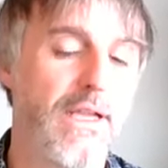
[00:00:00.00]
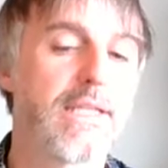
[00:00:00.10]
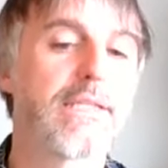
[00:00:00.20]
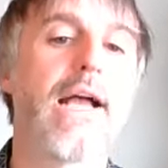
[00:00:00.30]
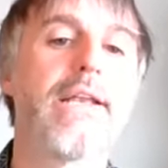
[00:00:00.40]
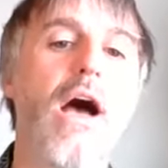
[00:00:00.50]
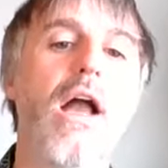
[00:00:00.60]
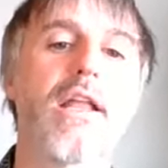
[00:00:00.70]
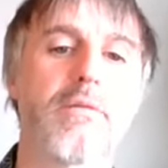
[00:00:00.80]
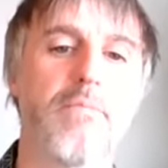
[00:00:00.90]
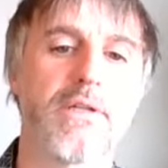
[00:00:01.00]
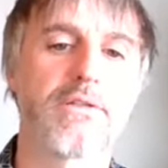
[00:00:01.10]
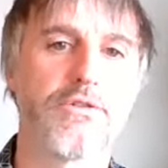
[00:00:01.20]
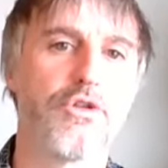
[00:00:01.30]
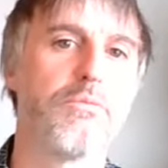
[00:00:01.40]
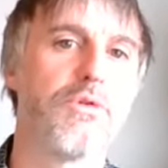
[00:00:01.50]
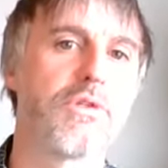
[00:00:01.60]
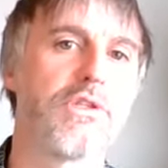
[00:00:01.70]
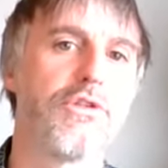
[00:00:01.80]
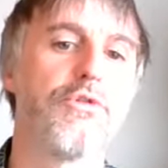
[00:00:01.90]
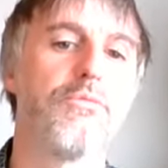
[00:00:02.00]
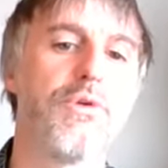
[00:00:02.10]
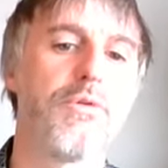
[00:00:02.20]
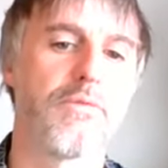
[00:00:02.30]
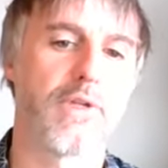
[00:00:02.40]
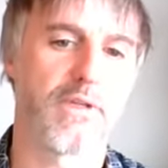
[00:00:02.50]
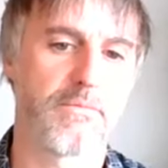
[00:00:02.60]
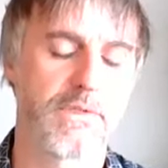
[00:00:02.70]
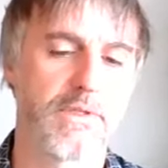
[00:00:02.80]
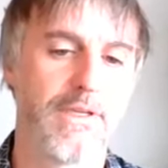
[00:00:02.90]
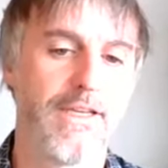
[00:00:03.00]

synodic months, new moon to new moon rhythms.